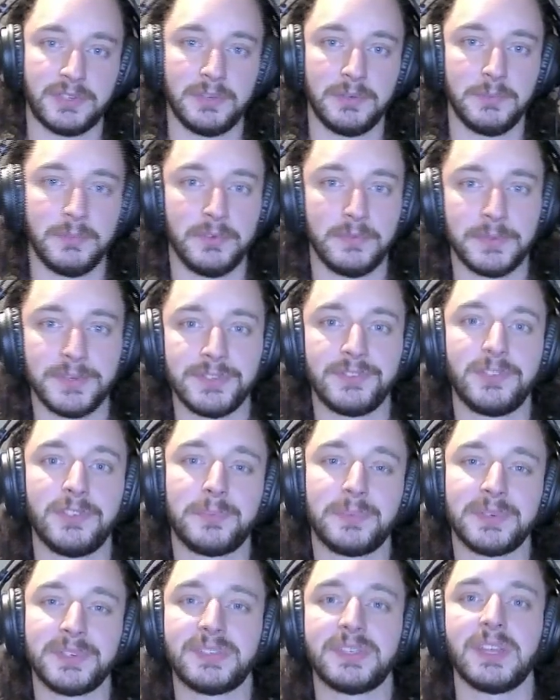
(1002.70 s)
movement
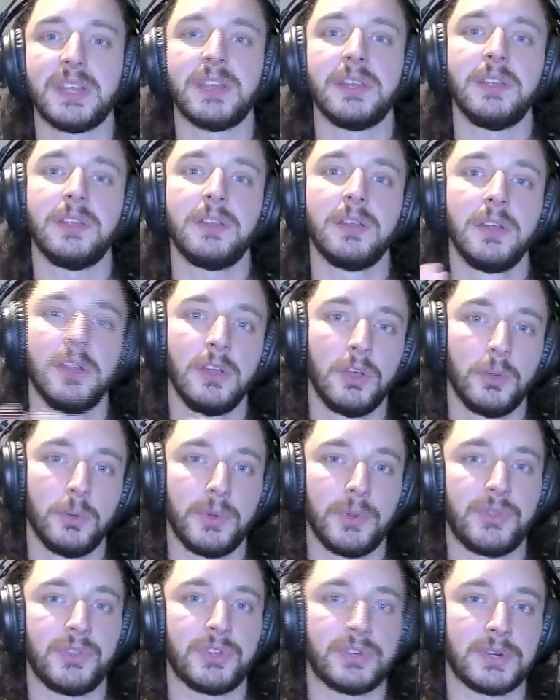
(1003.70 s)
supersetted
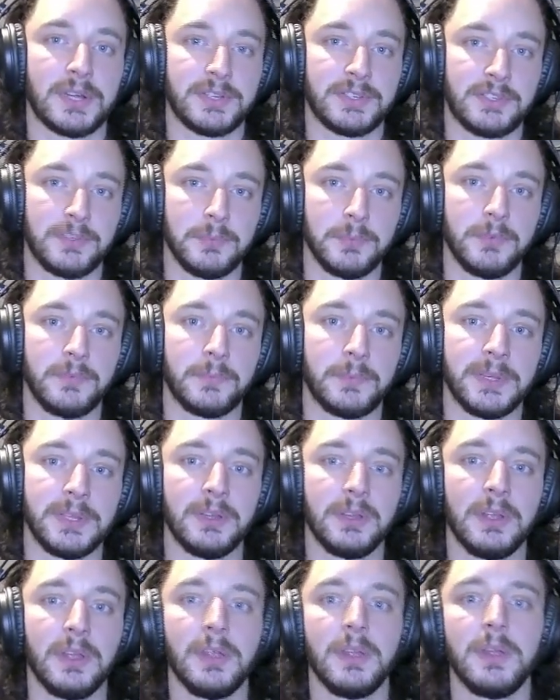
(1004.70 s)
with the tricep movement.
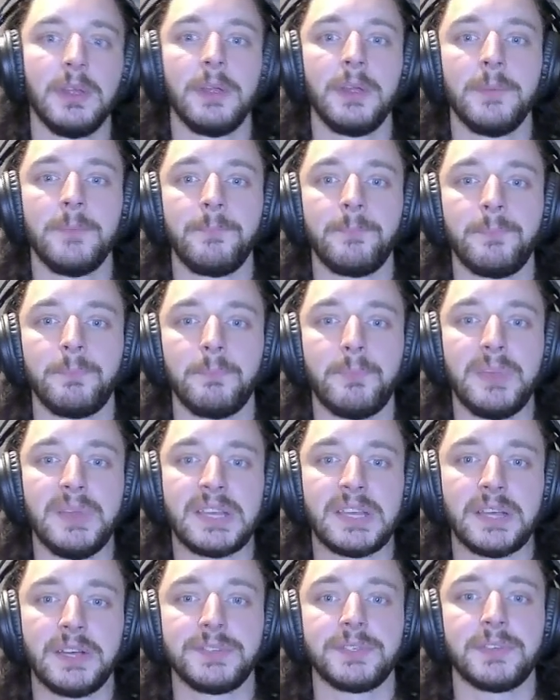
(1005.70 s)

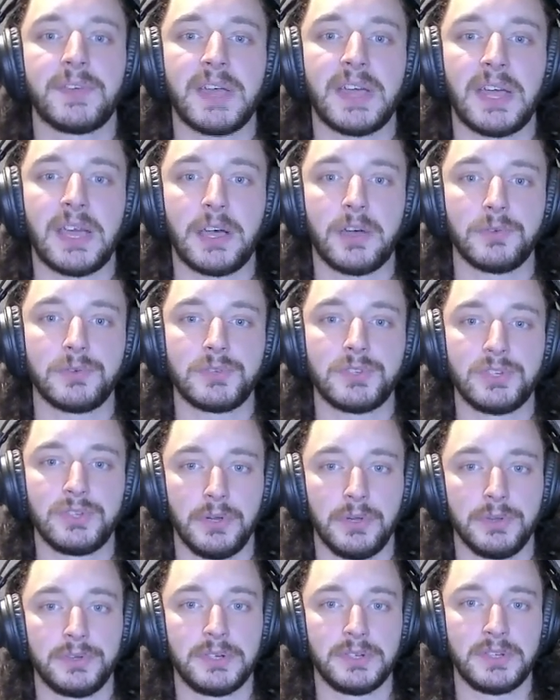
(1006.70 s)
Because of how
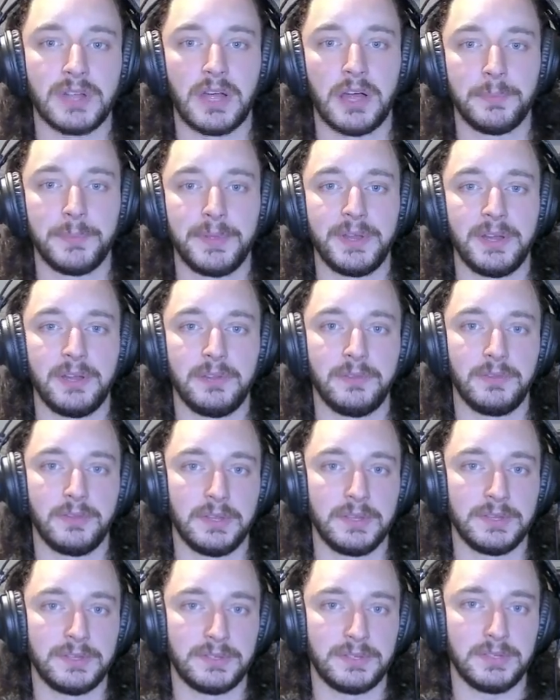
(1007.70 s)
shoulder dominant
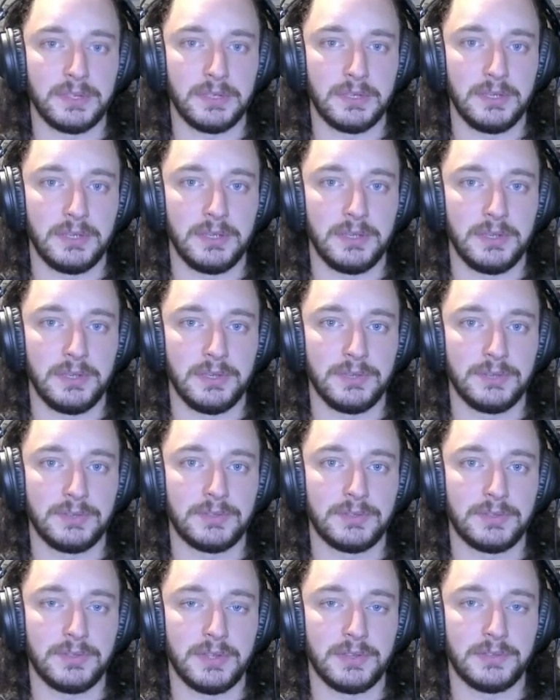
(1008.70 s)
this
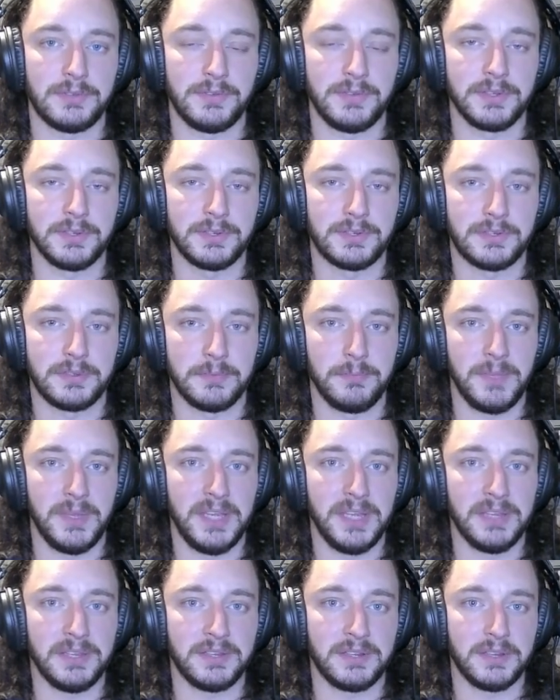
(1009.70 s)
feels to
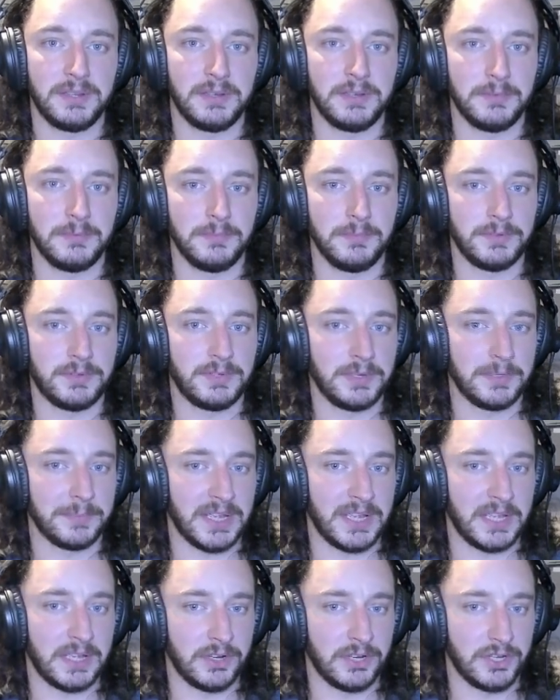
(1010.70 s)
me, it didn't seem
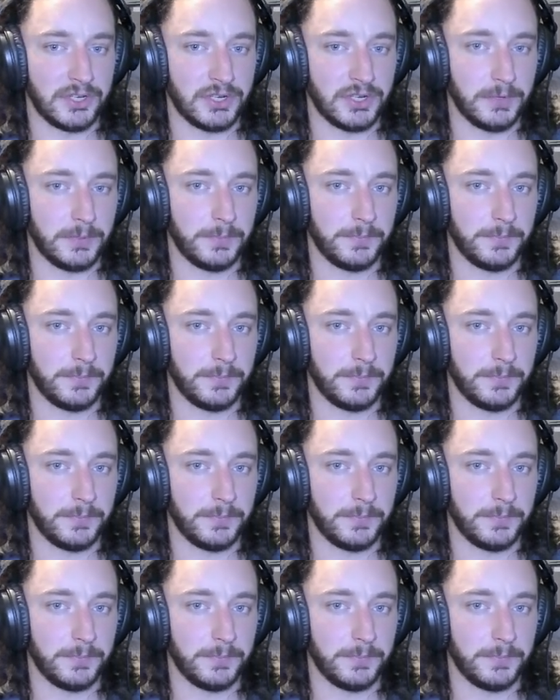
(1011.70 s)
like an issue.